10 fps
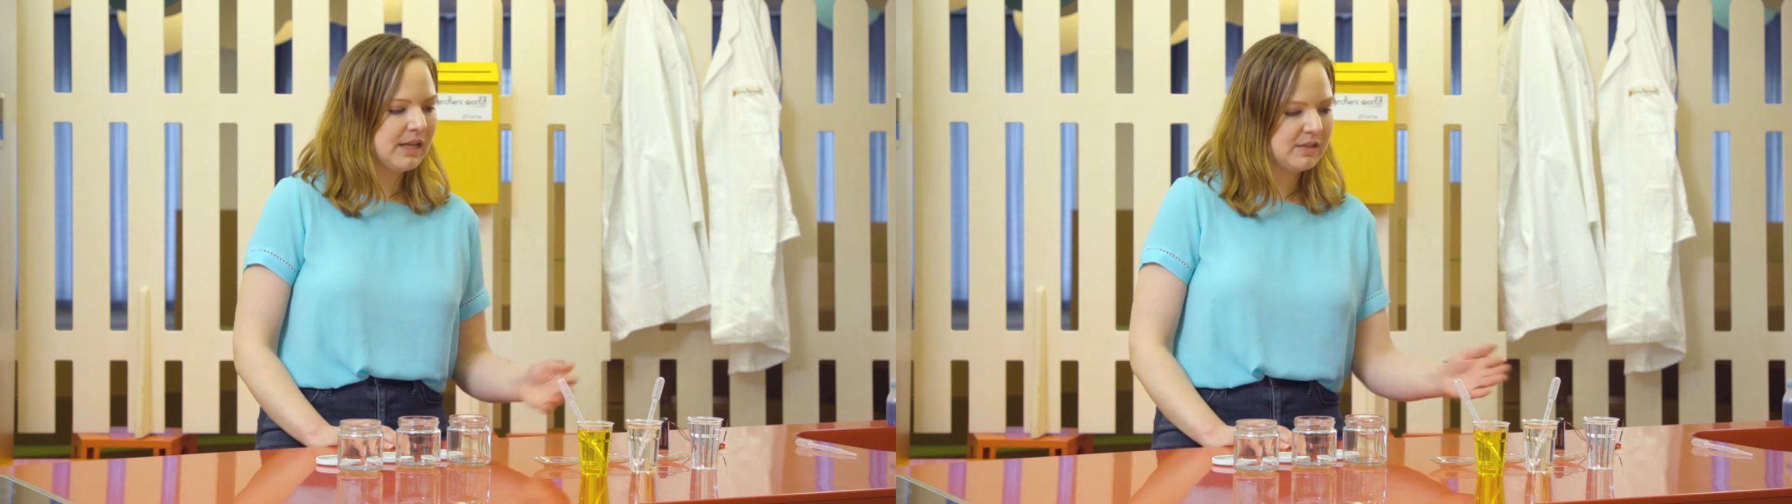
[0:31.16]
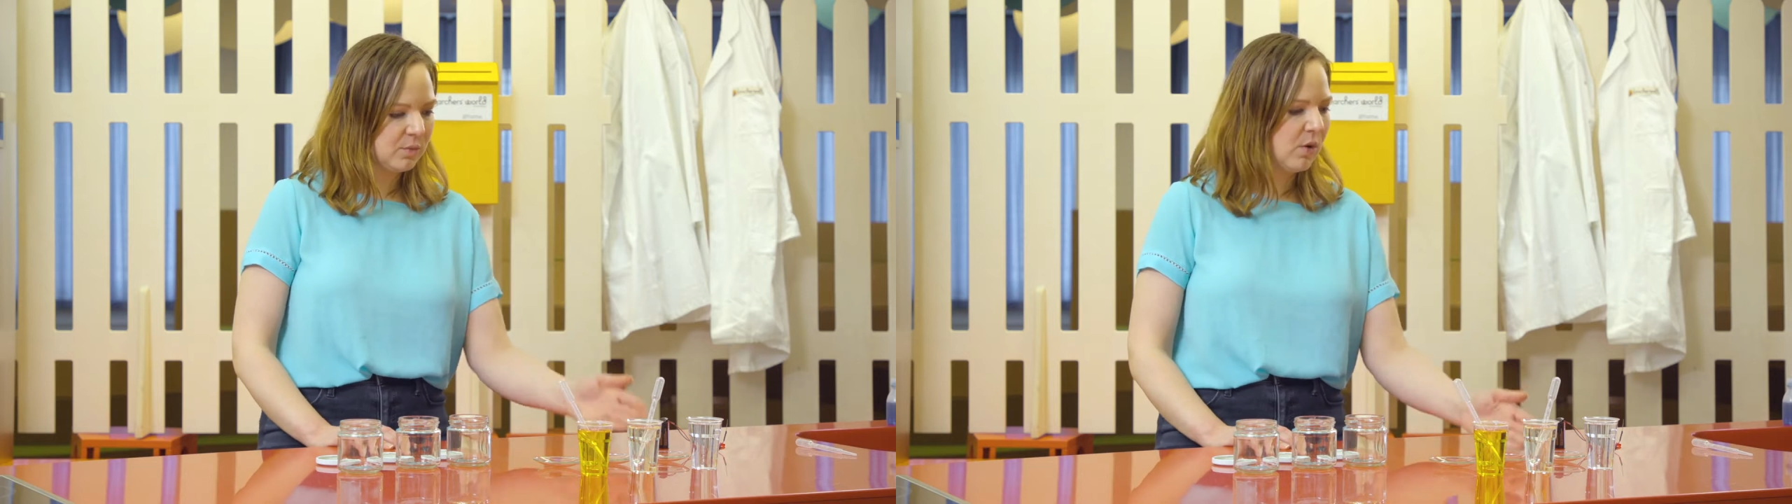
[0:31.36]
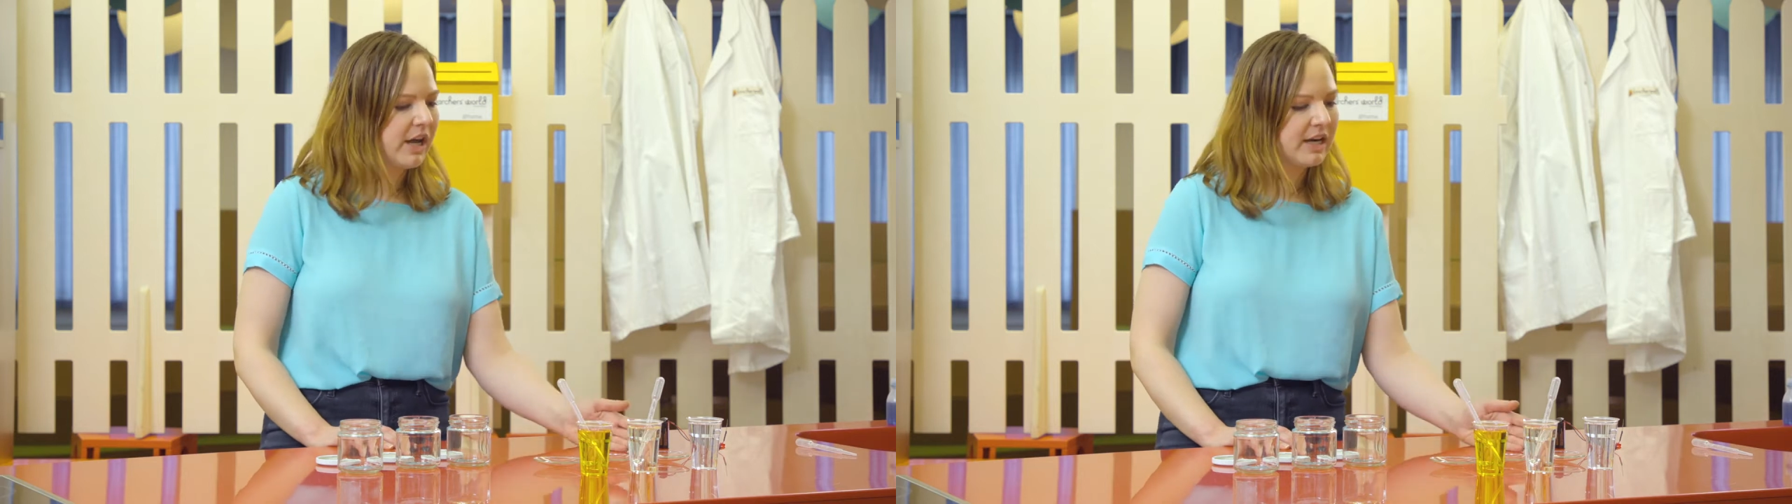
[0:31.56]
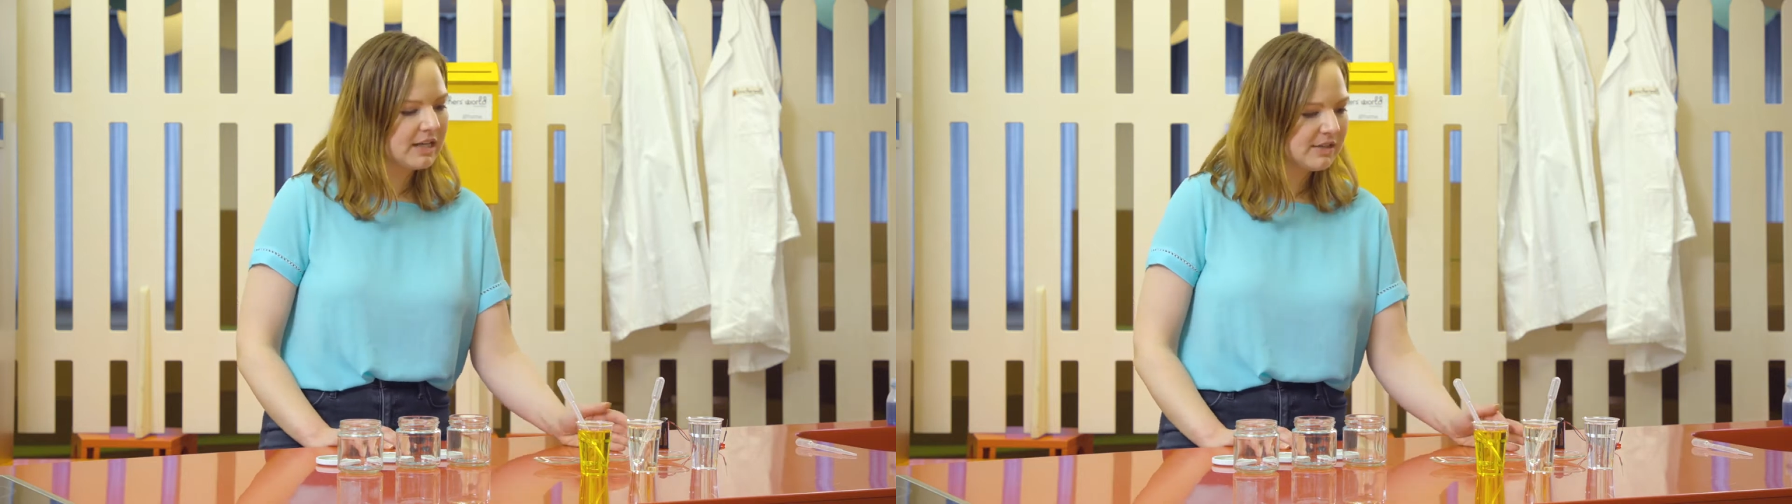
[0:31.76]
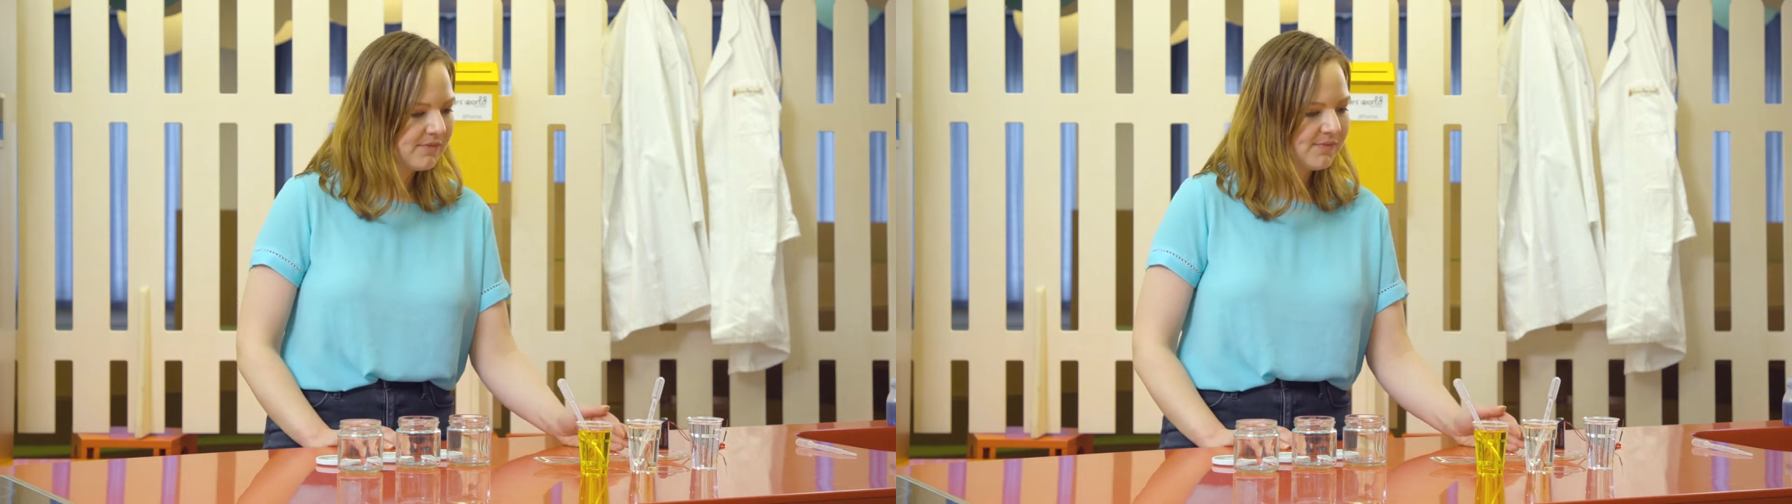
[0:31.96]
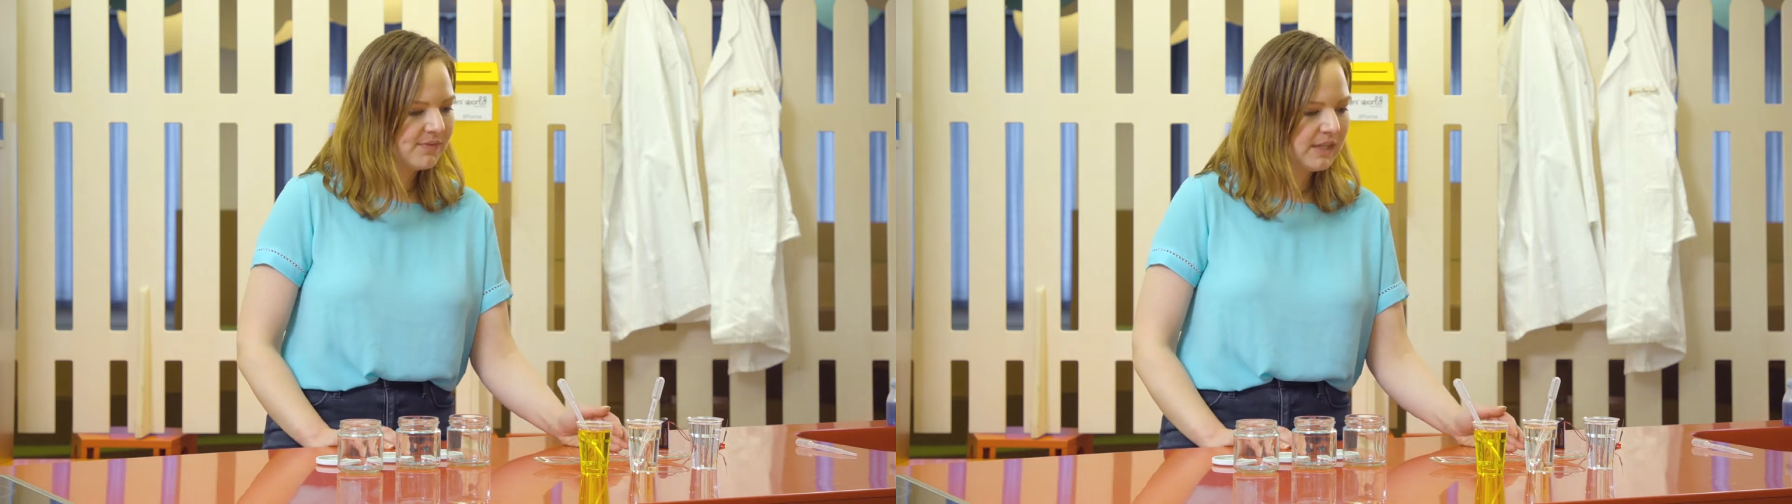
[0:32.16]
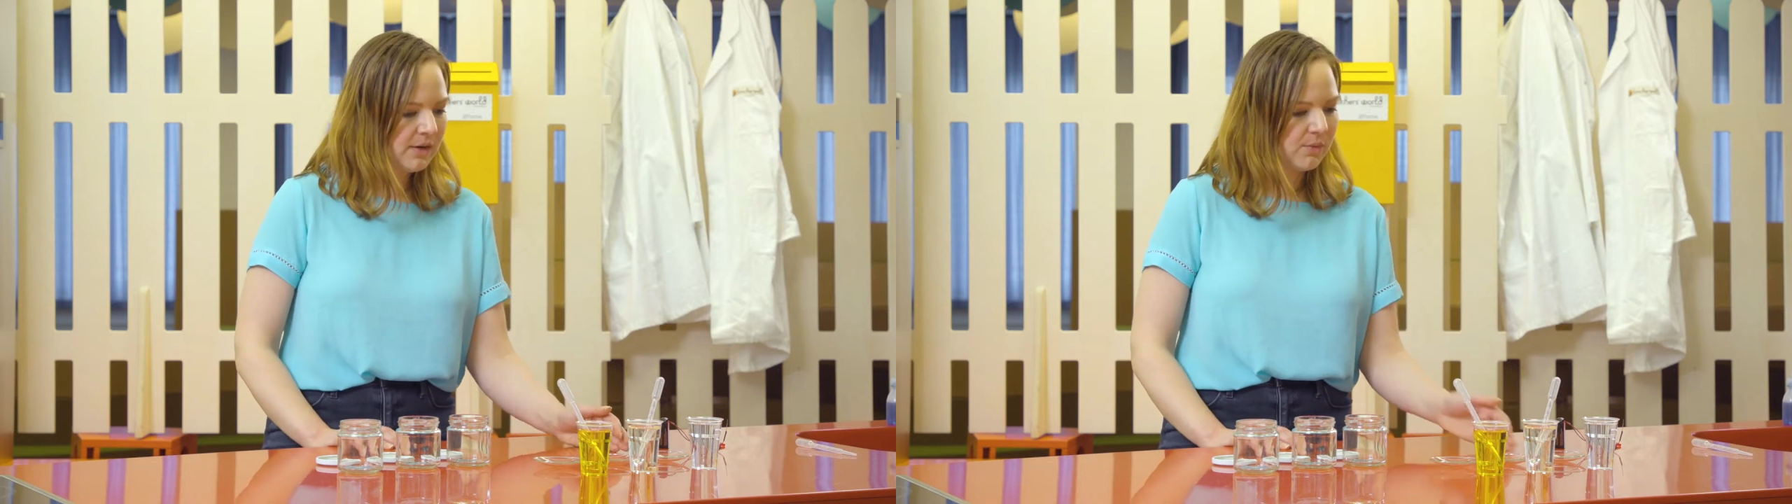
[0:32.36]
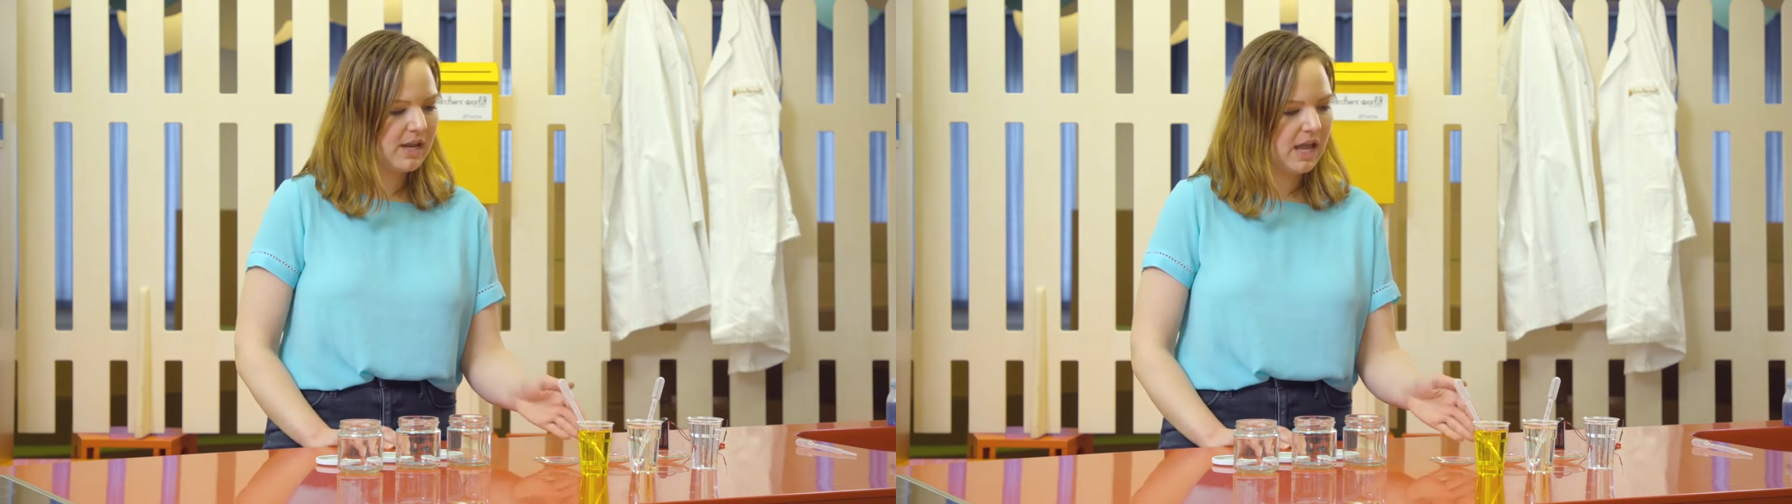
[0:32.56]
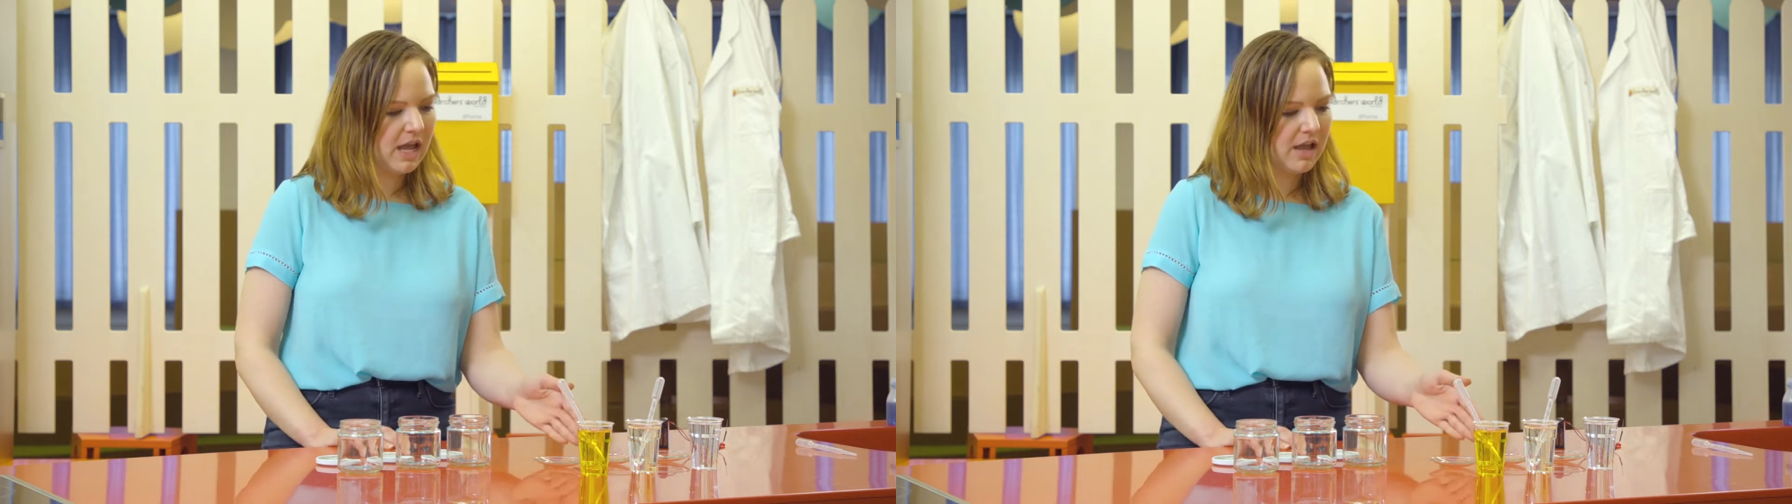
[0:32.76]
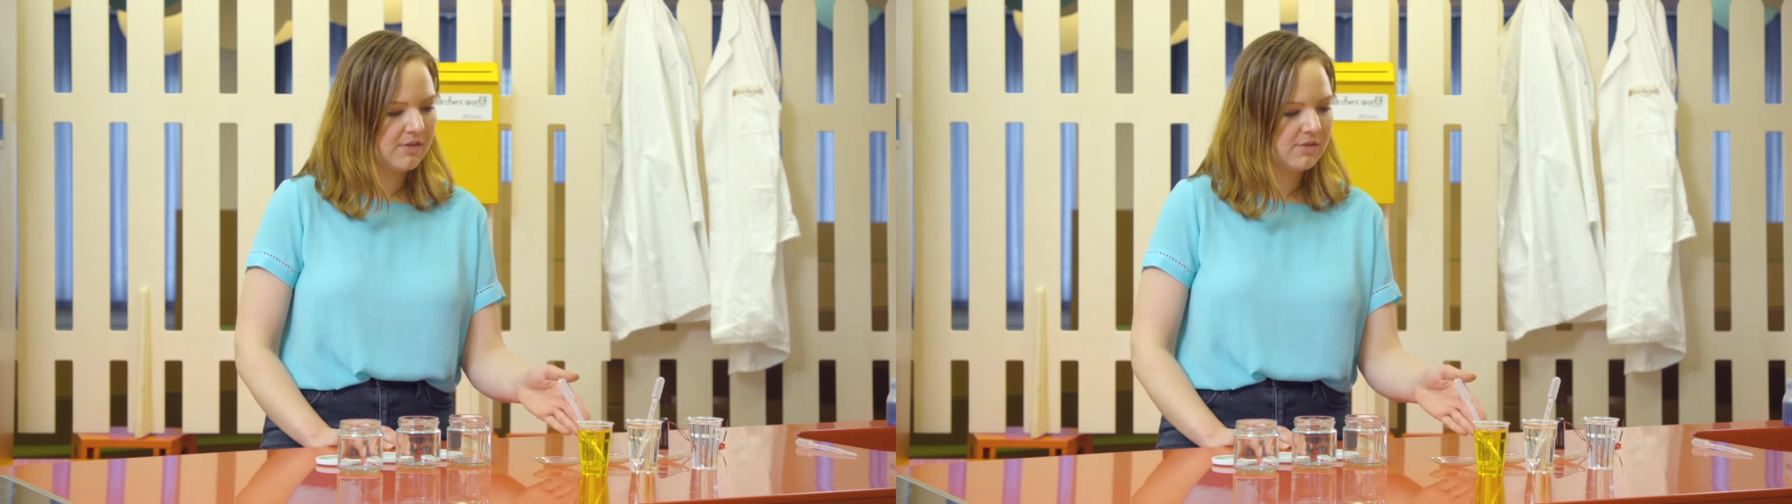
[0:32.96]
is water, we
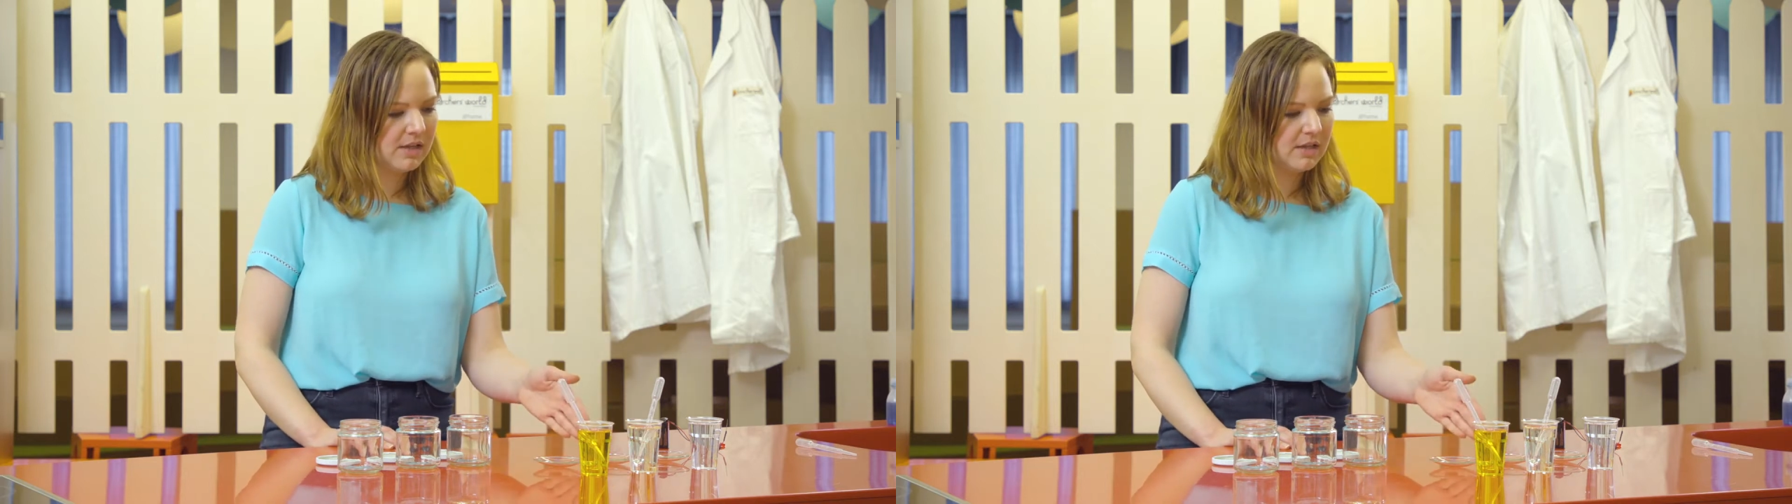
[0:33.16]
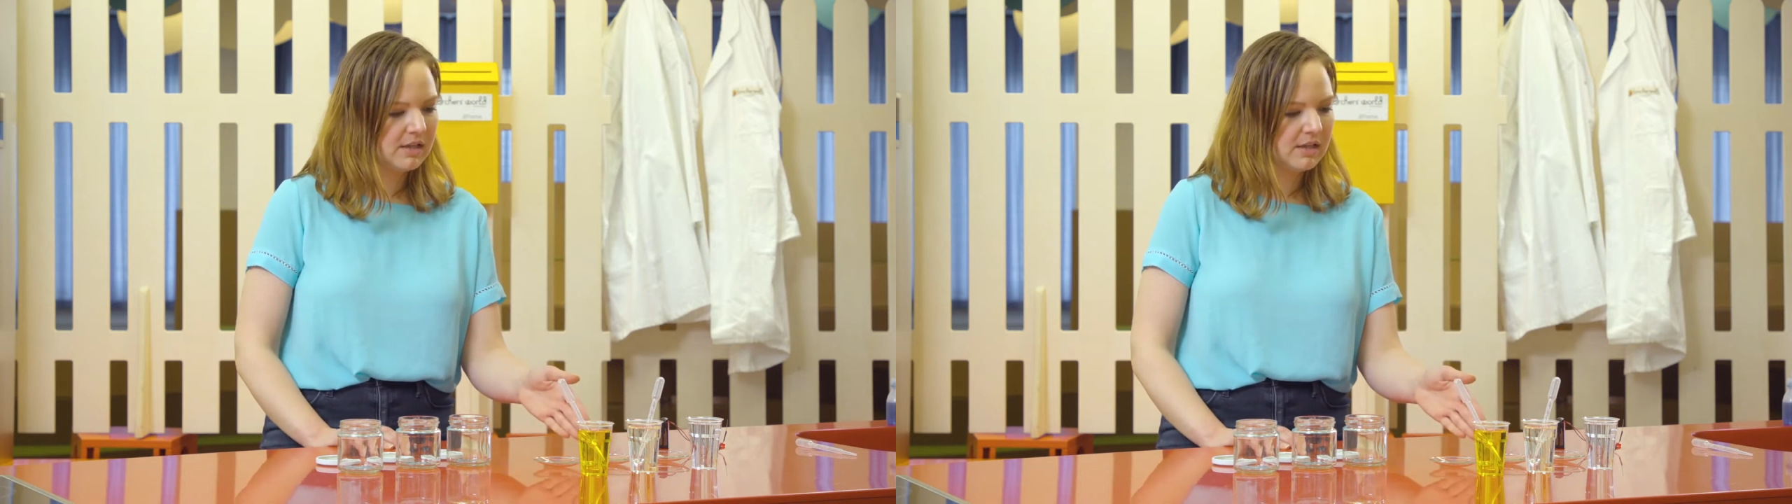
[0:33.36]
have